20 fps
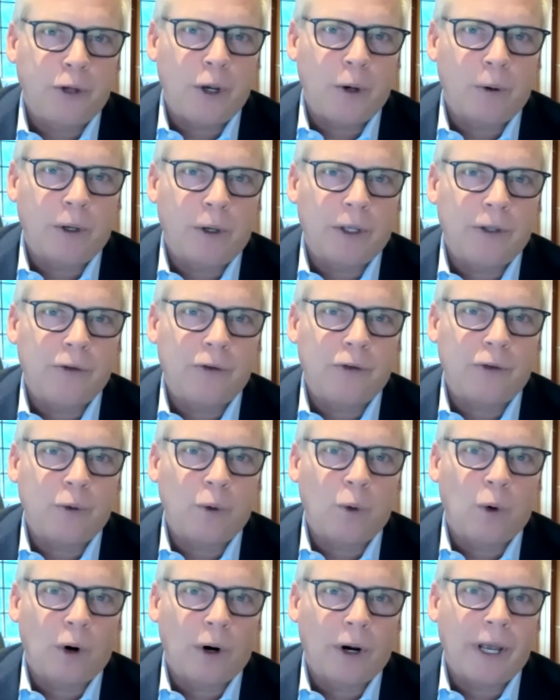tokens
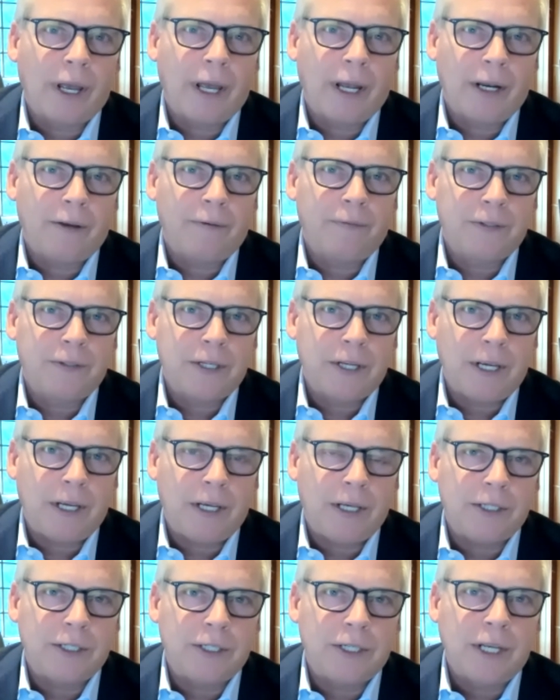or
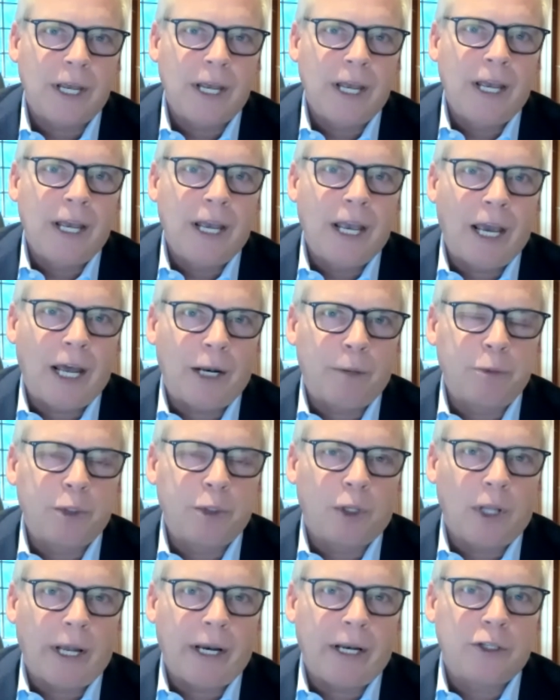NFTs. And I'm
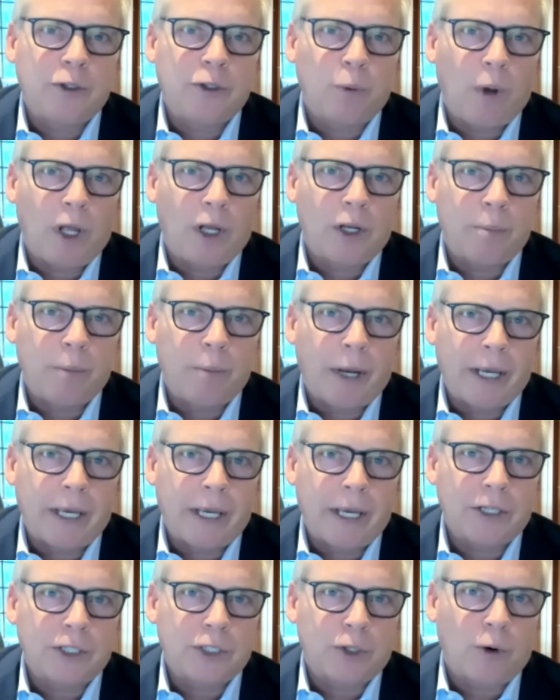delighted to welcome my
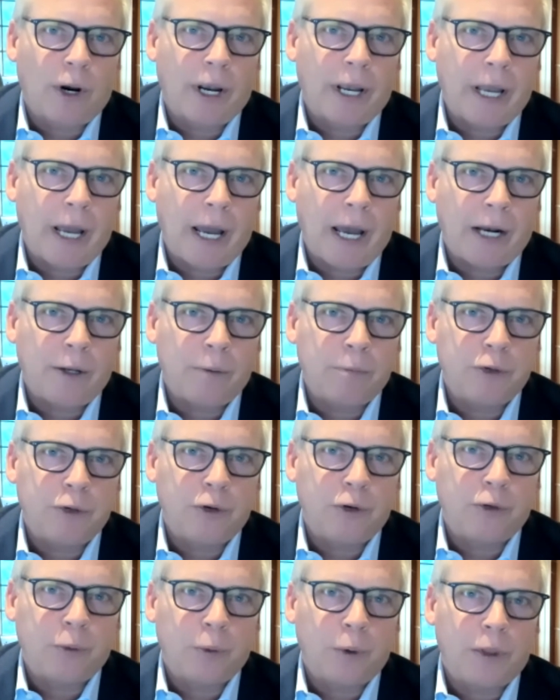guest, Greg Adams,
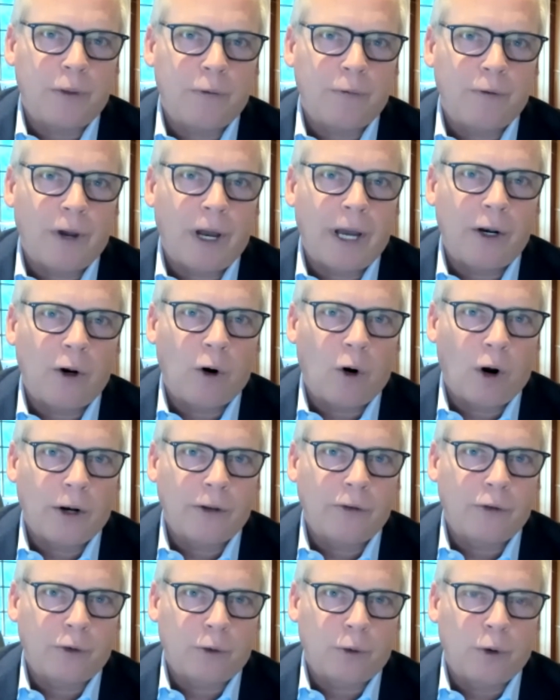who's with the Fine
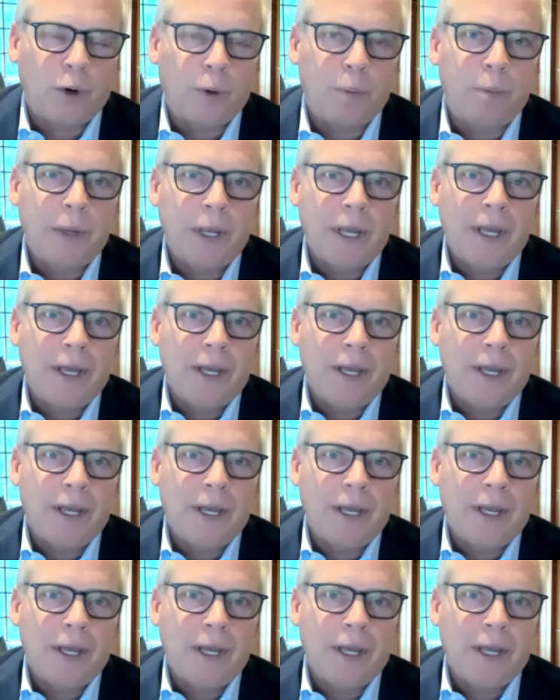Arts Group.